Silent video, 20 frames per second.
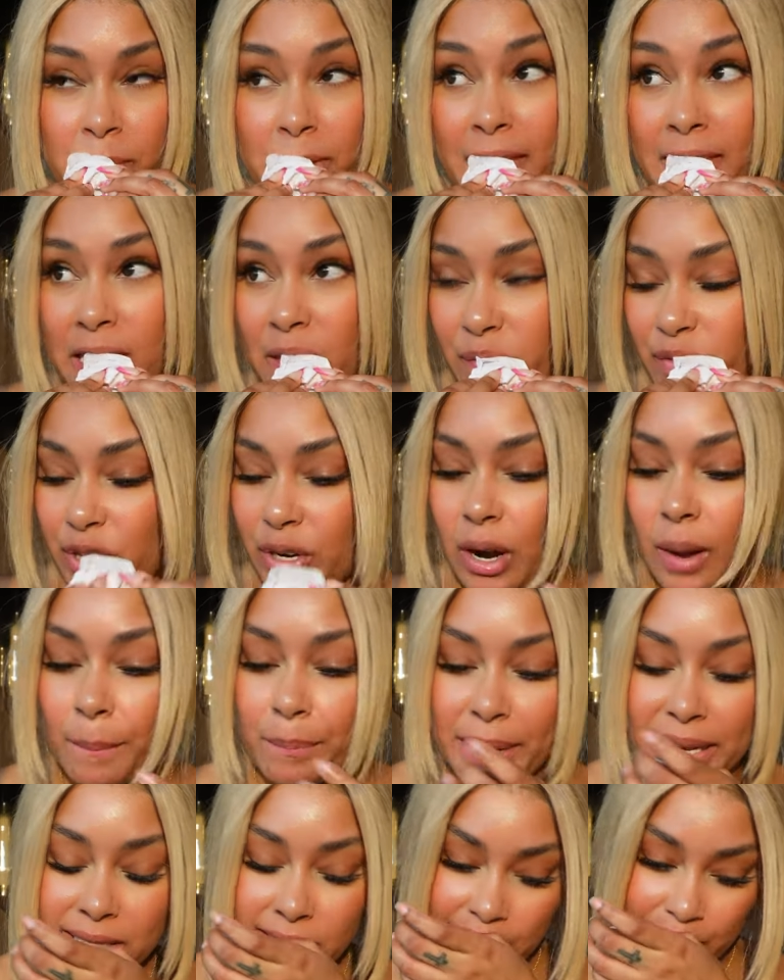And if you don't
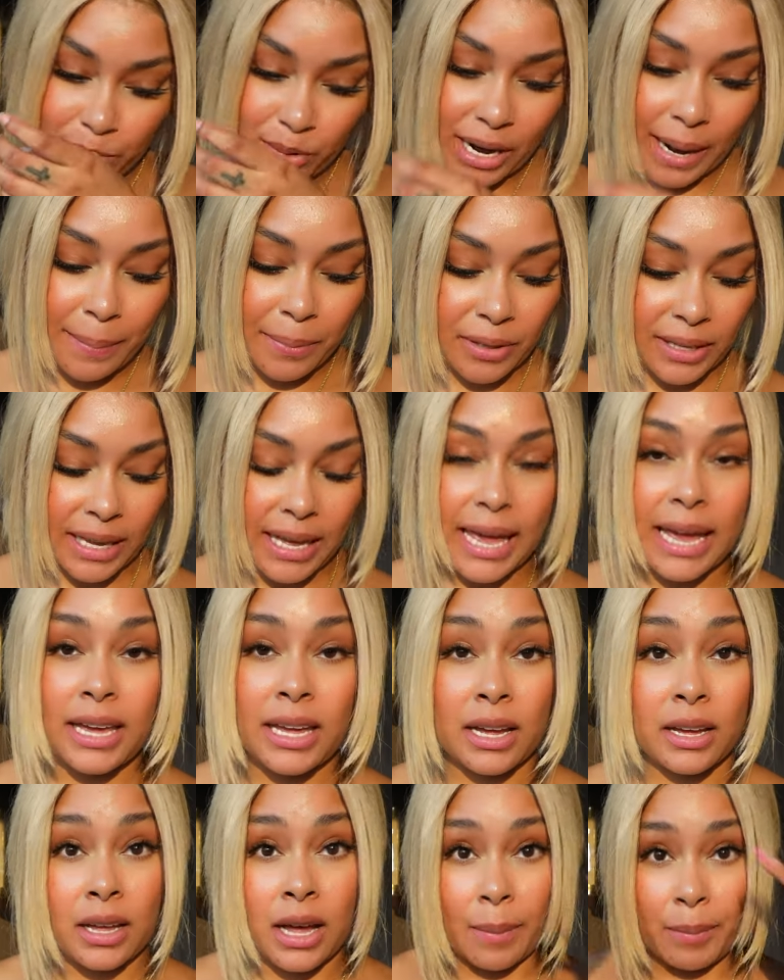mix it properly, it
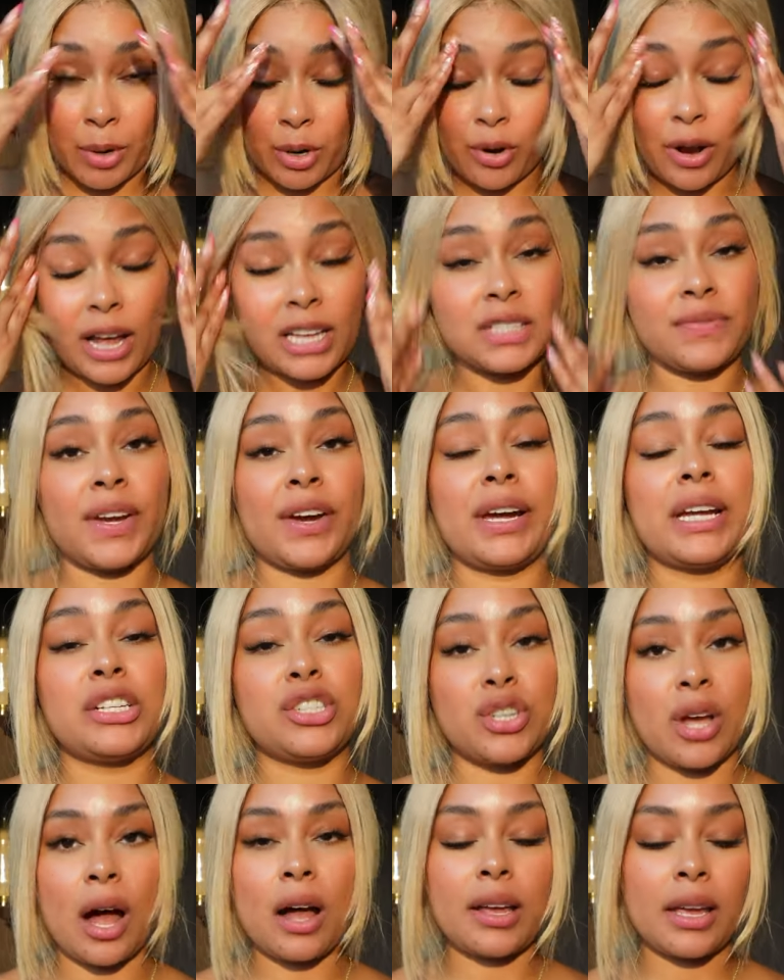can come across very
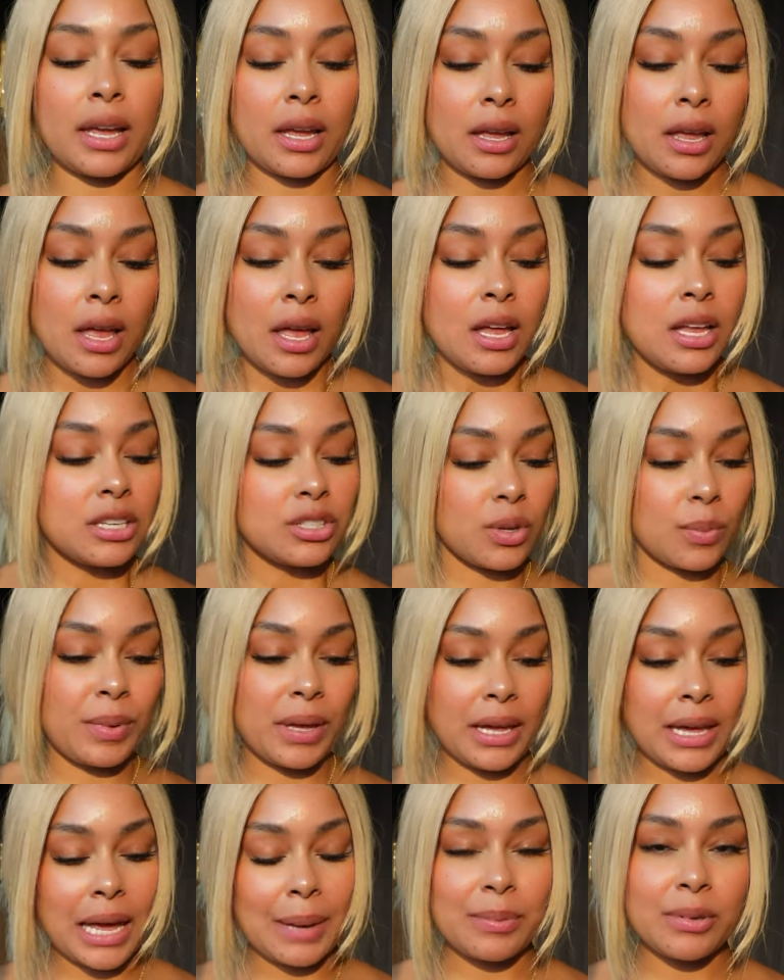chalky. So
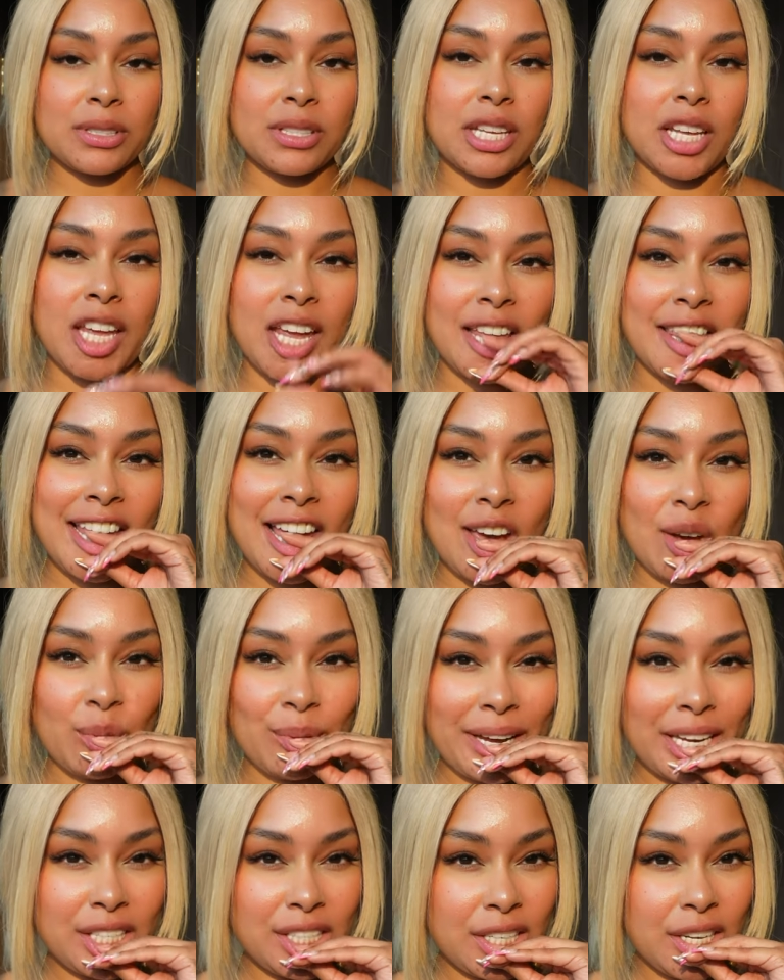being able to get that
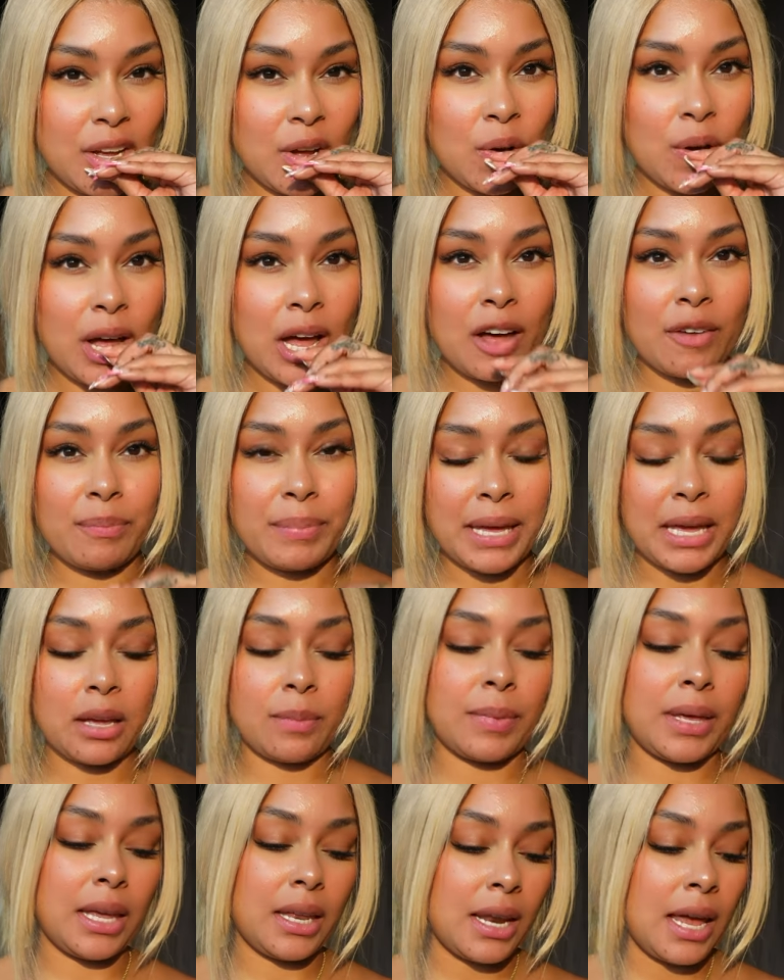ratio of
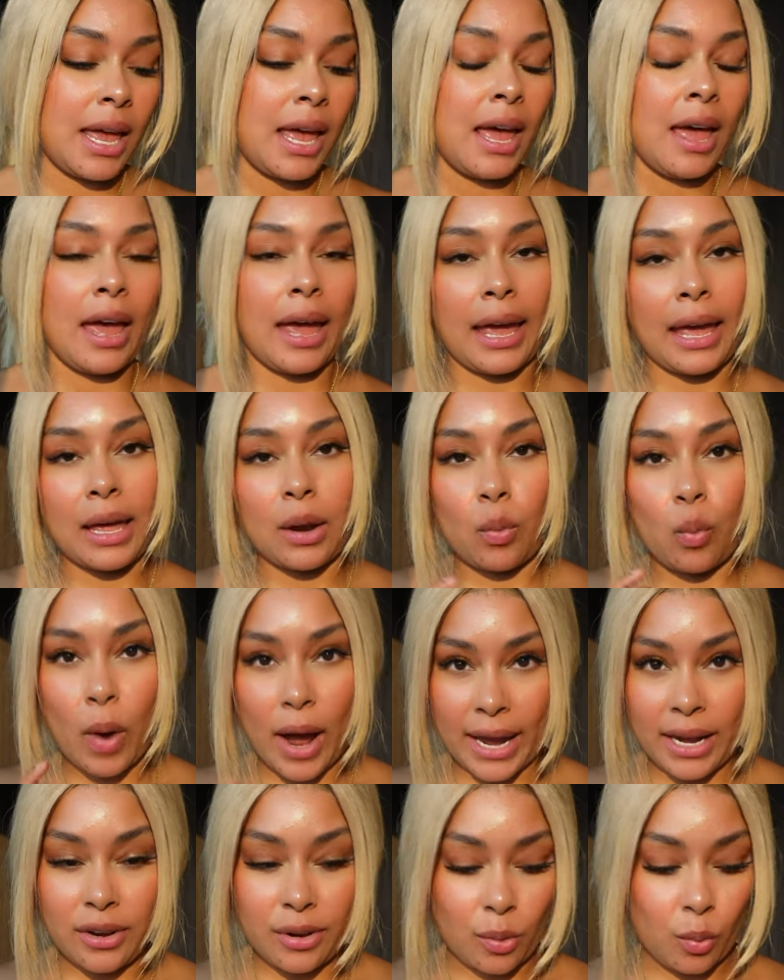pigment and
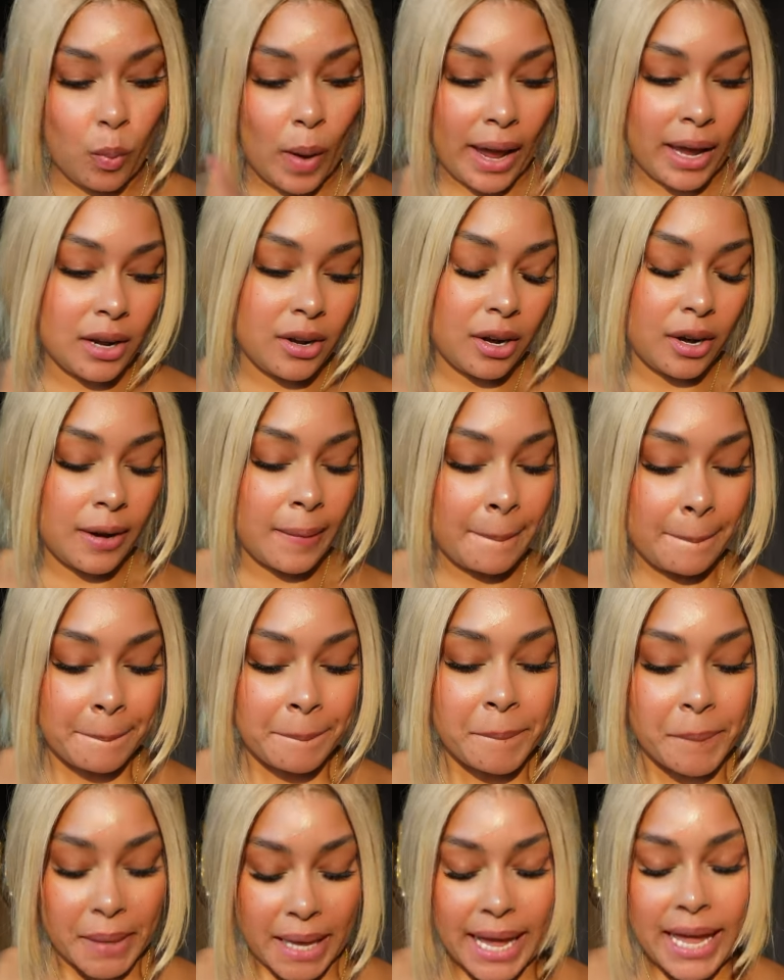white whitener
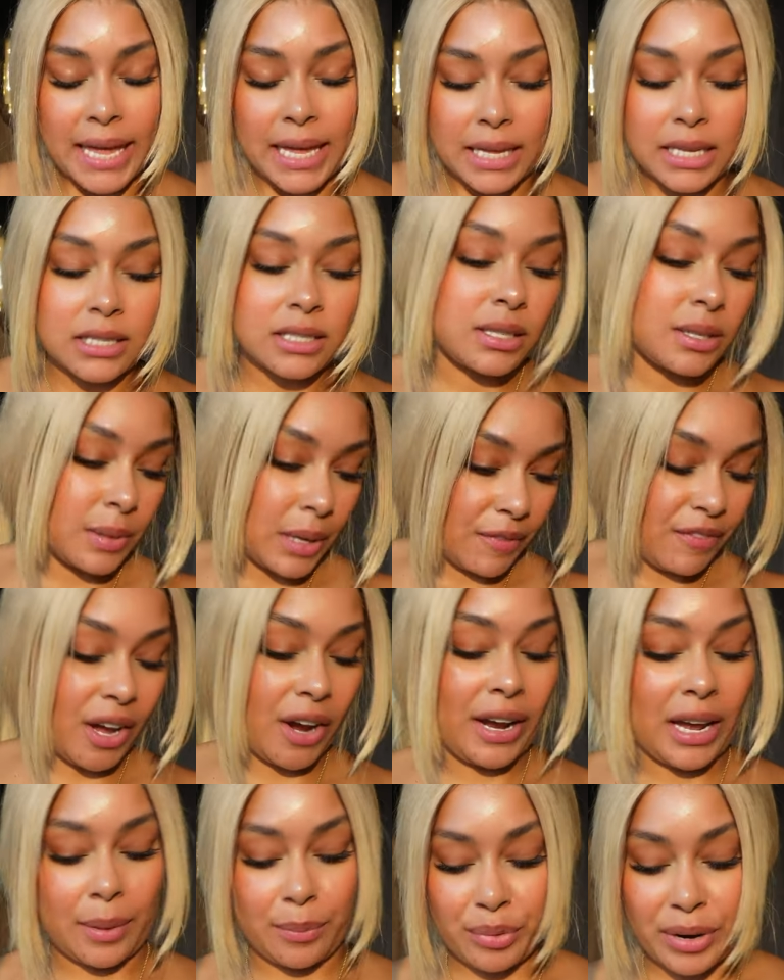is
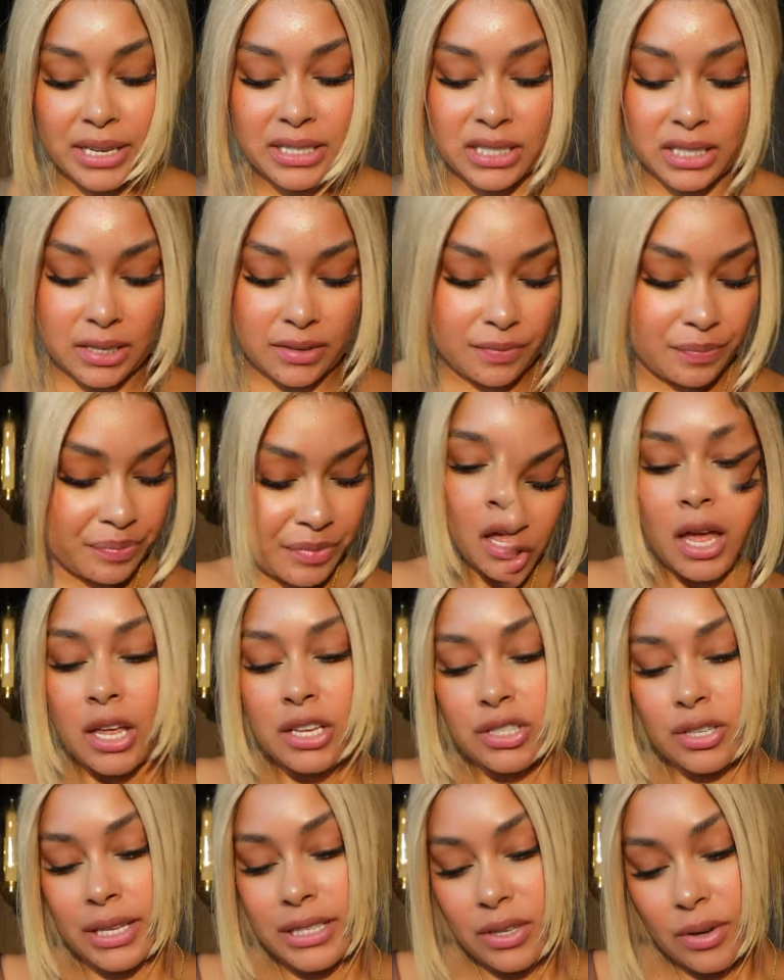very impressive. So,
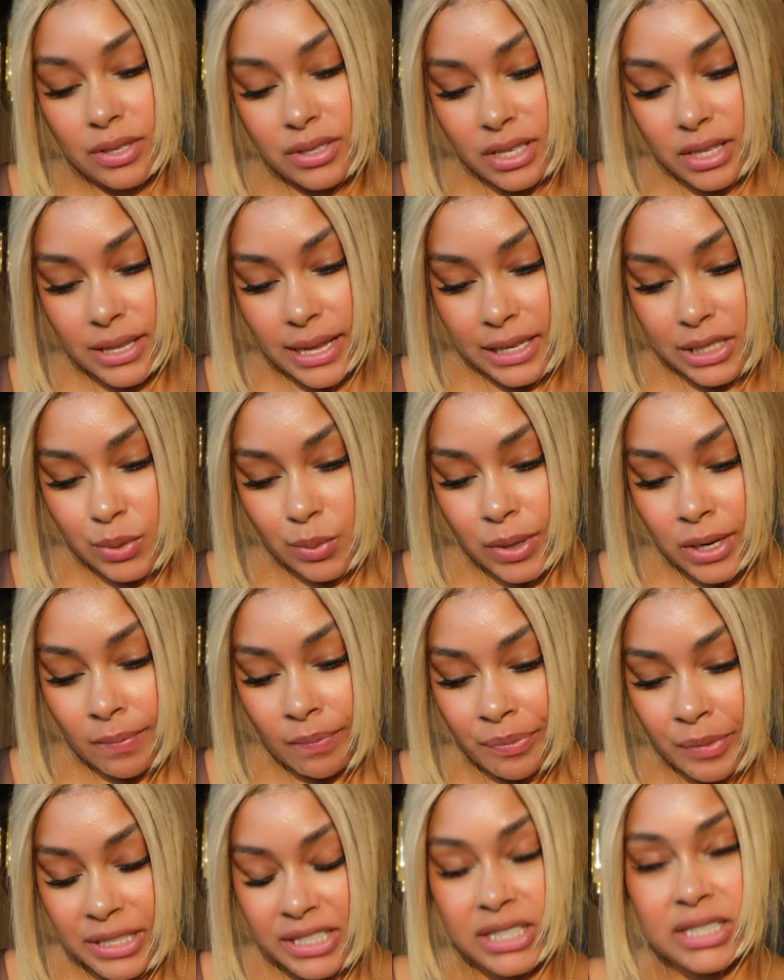so let's go into the next
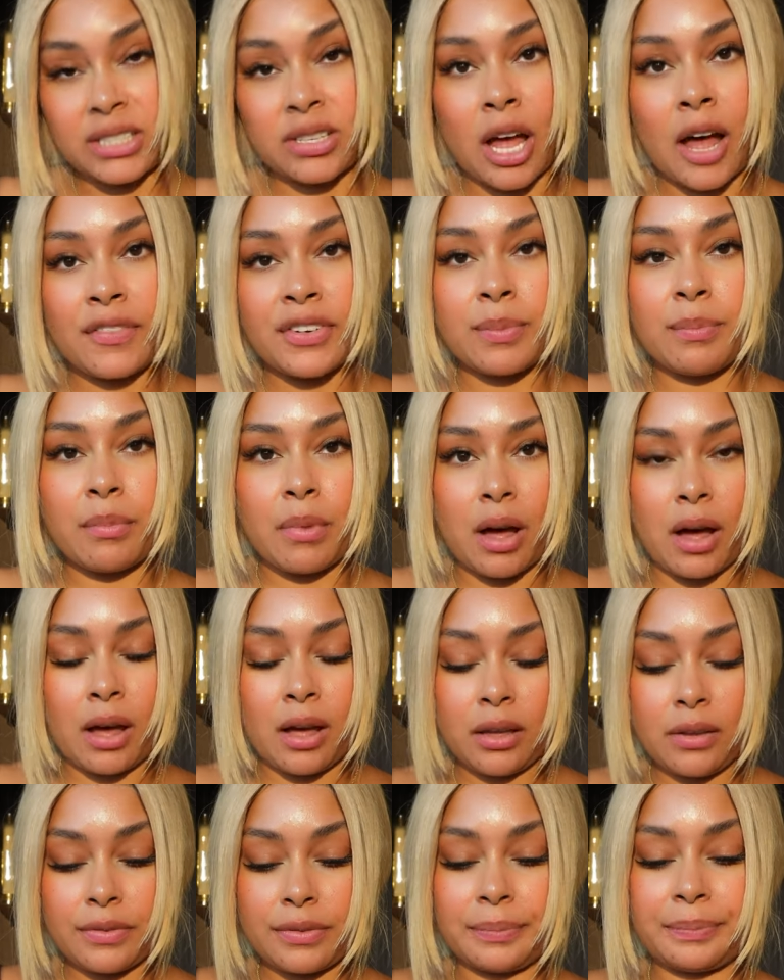one. It's a soft
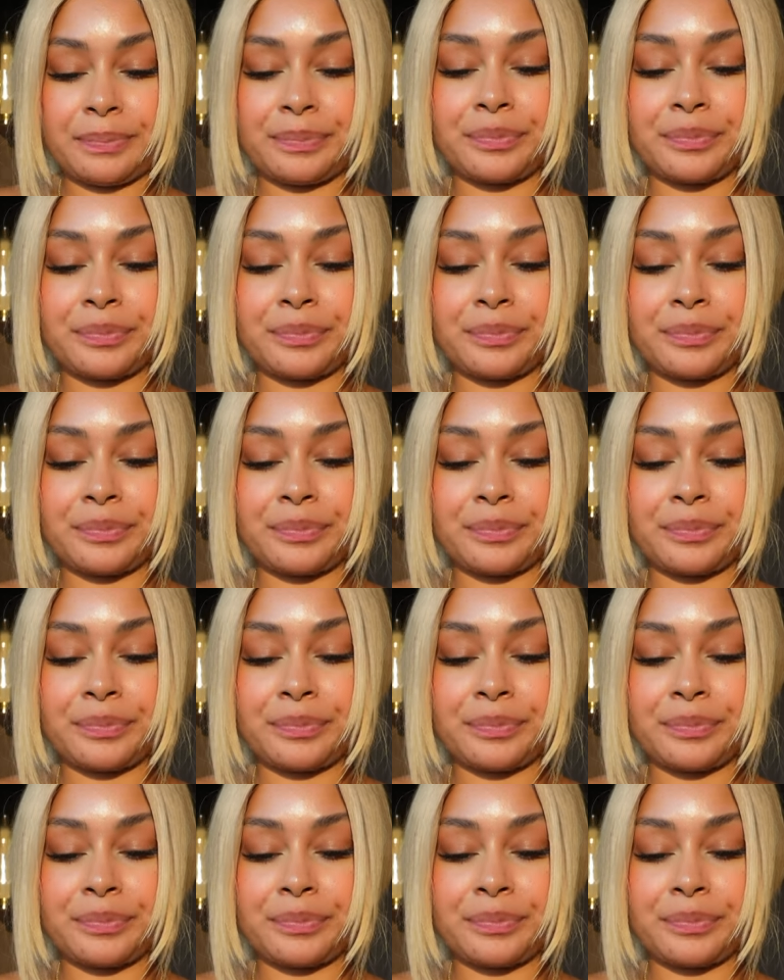mauve.